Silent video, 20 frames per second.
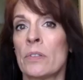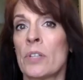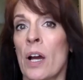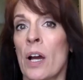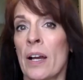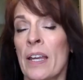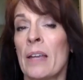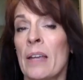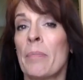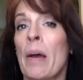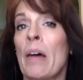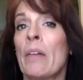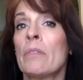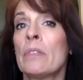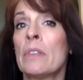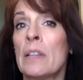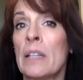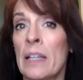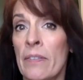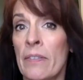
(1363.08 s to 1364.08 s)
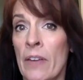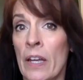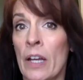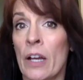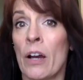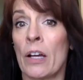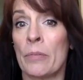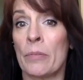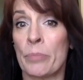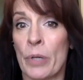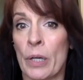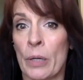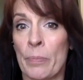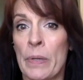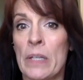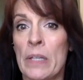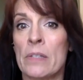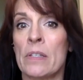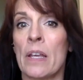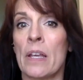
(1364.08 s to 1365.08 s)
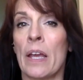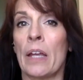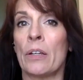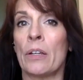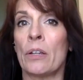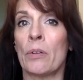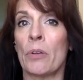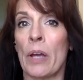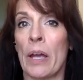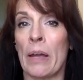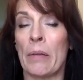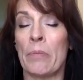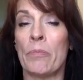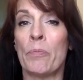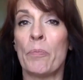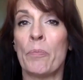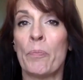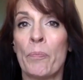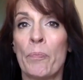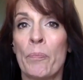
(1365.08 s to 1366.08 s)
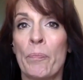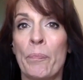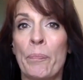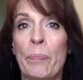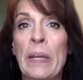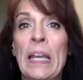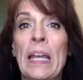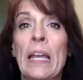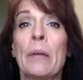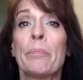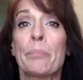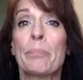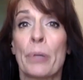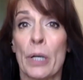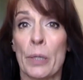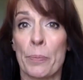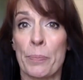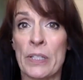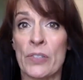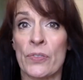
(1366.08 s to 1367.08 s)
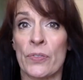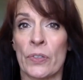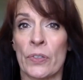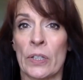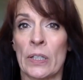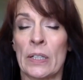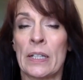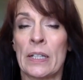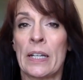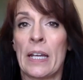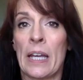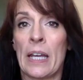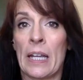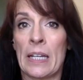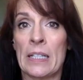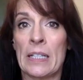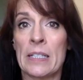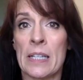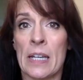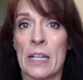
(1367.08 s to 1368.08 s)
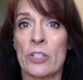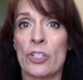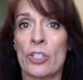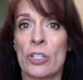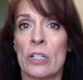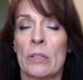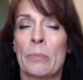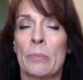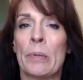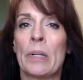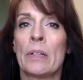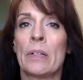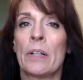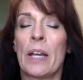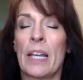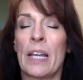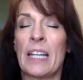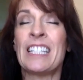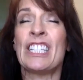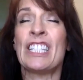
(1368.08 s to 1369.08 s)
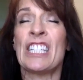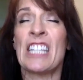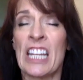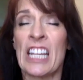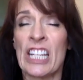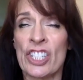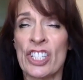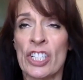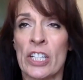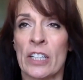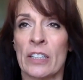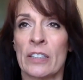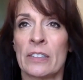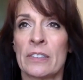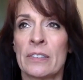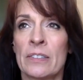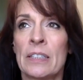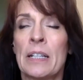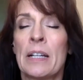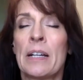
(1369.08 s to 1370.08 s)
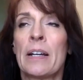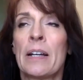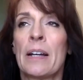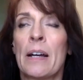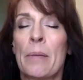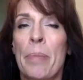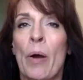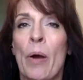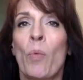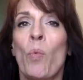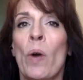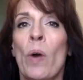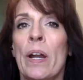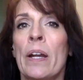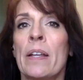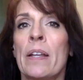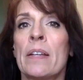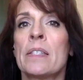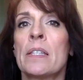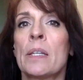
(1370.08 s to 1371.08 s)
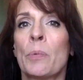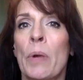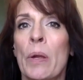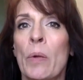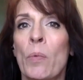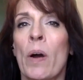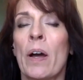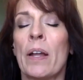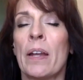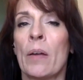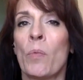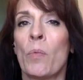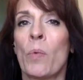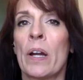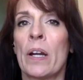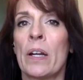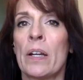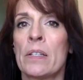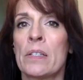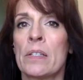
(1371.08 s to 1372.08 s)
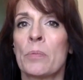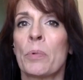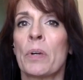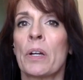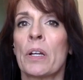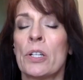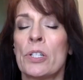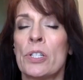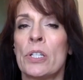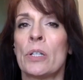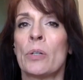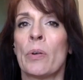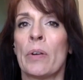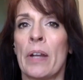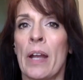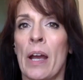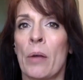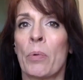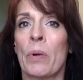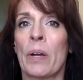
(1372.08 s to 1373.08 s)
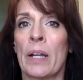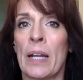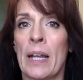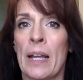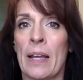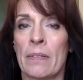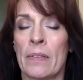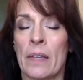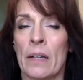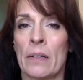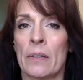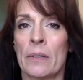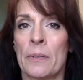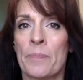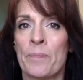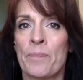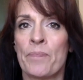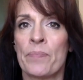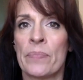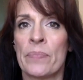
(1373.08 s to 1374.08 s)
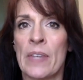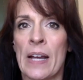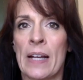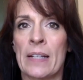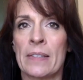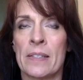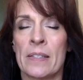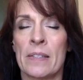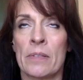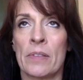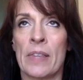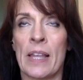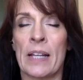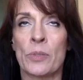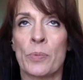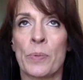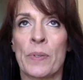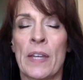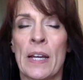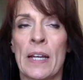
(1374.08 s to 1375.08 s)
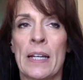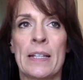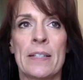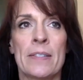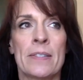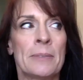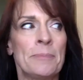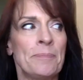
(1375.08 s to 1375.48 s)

talking about living on purpose and being purposeful and intentional about what it is that we want and what it is that we're going to do and how we're going to get there. That's what that is.